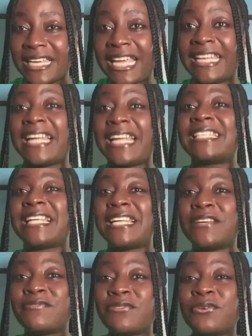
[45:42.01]
And that is the
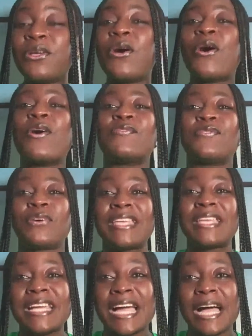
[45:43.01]
level of your
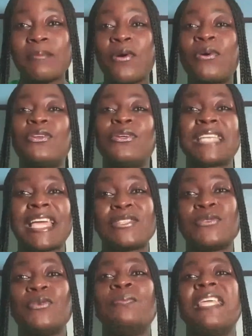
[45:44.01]
income or your title.
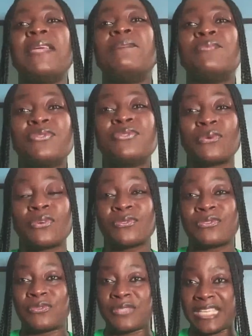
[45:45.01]
you'll be able to also
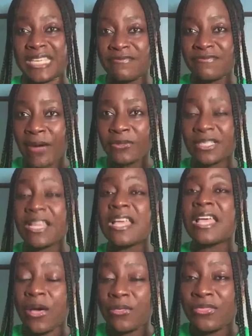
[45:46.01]
to give out
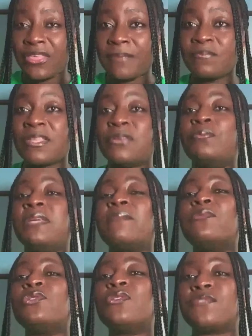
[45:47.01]
out there. You'll be
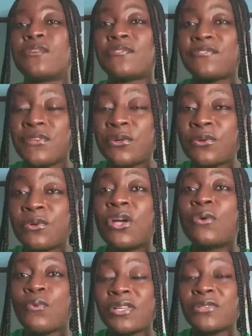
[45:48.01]
able to fulfill
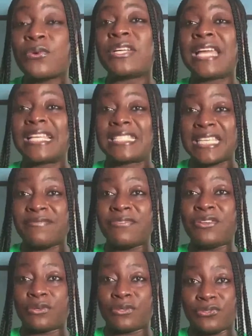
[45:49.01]
what God has
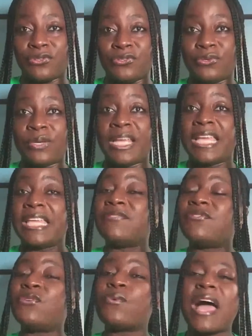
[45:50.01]
given unto you.
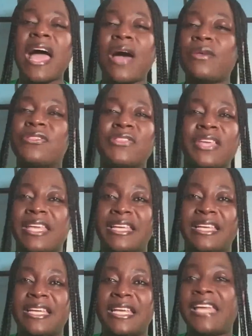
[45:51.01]
If you are out there
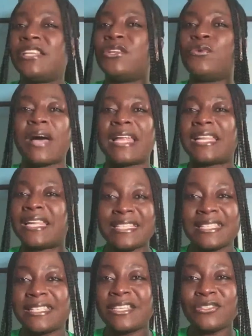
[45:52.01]
and you are
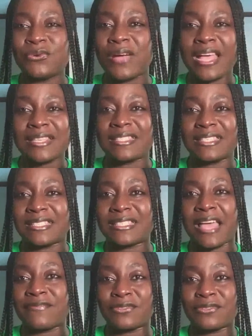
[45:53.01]
listening to us this
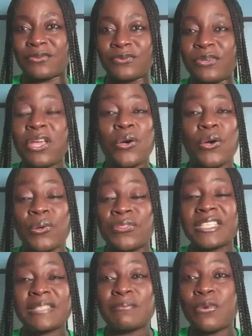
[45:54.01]
afternoon or
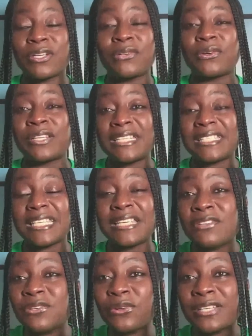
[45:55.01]
this morning or this
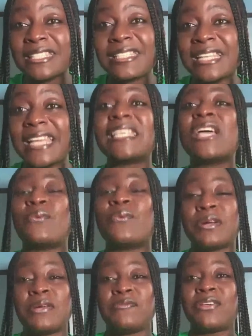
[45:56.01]
evening or this night,
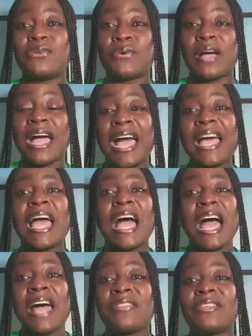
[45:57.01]
wherever you are,
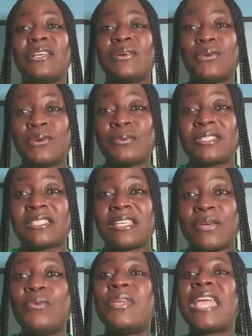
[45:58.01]
under the globes,
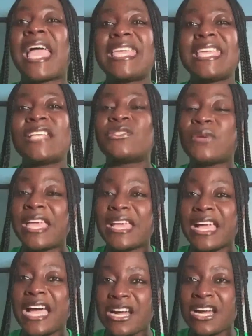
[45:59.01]
we are here to
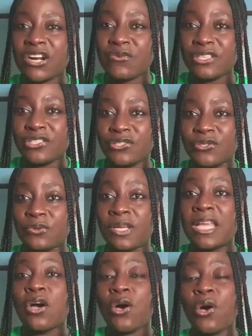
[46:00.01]
encourage you.
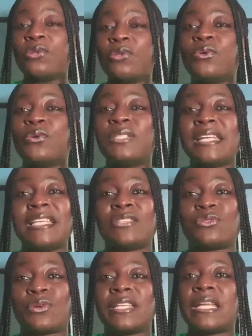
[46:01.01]
Although Daddy is
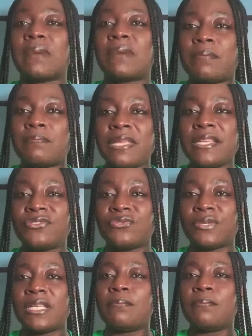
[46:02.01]
talking about
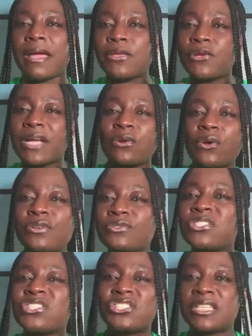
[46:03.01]
ministry, but you can also
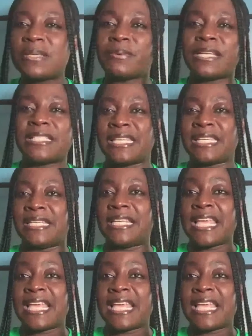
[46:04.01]
chip it in.